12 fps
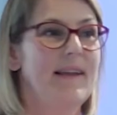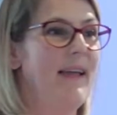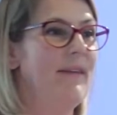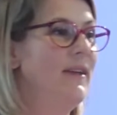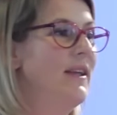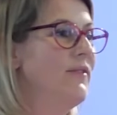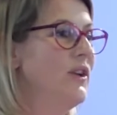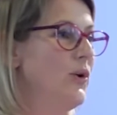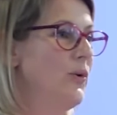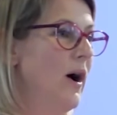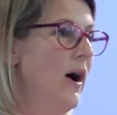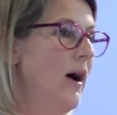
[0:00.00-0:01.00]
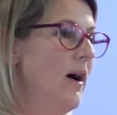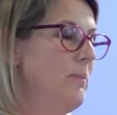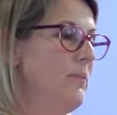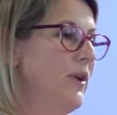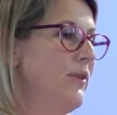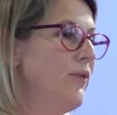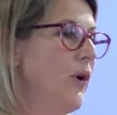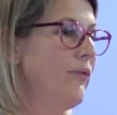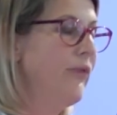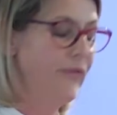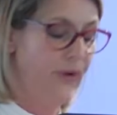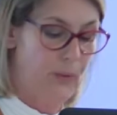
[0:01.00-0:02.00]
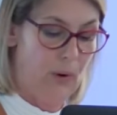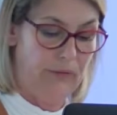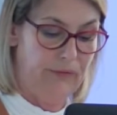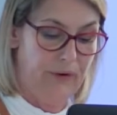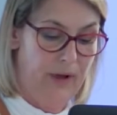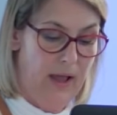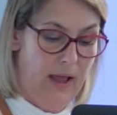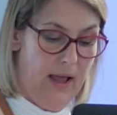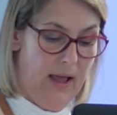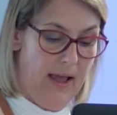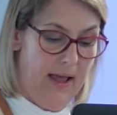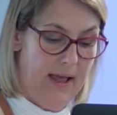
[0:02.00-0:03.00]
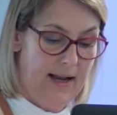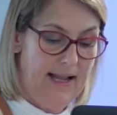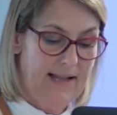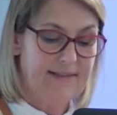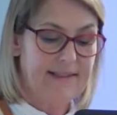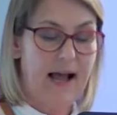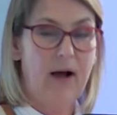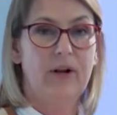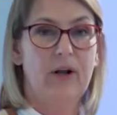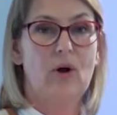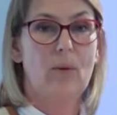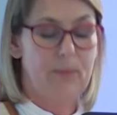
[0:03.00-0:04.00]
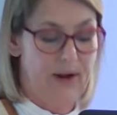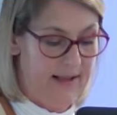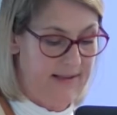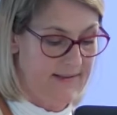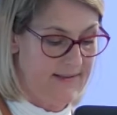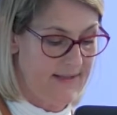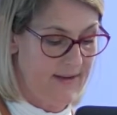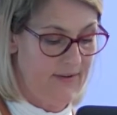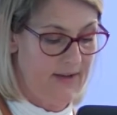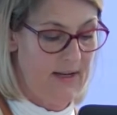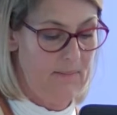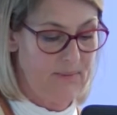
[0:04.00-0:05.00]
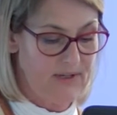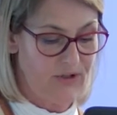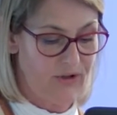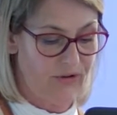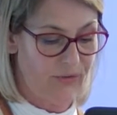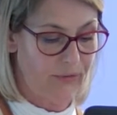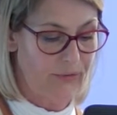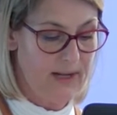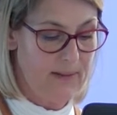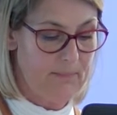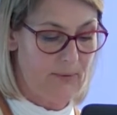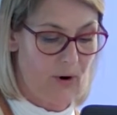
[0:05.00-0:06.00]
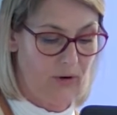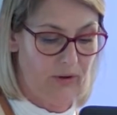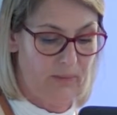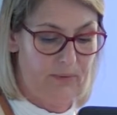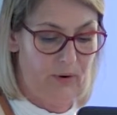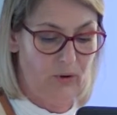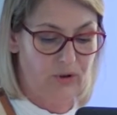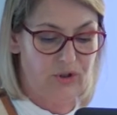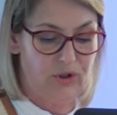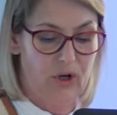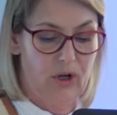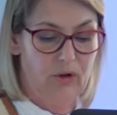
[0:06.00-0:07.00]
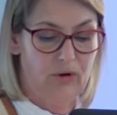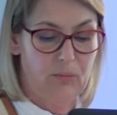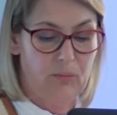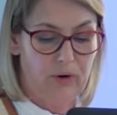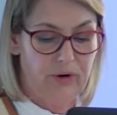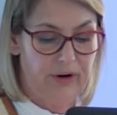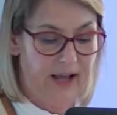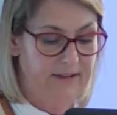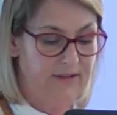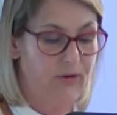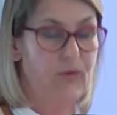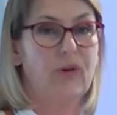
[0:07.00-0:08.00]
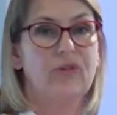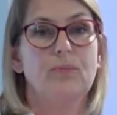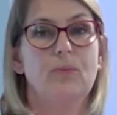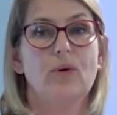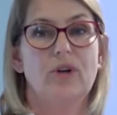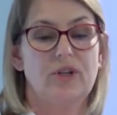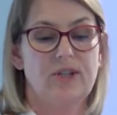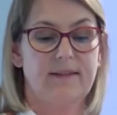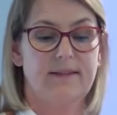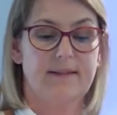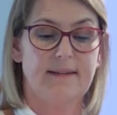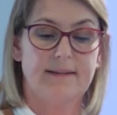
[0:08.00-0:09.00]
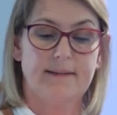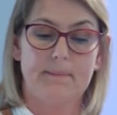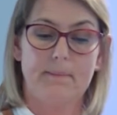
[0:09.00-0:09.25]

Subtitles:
given you a brief overview of lays down a comprehensive and ambitious three-pronged approach to modernize cross-border justice.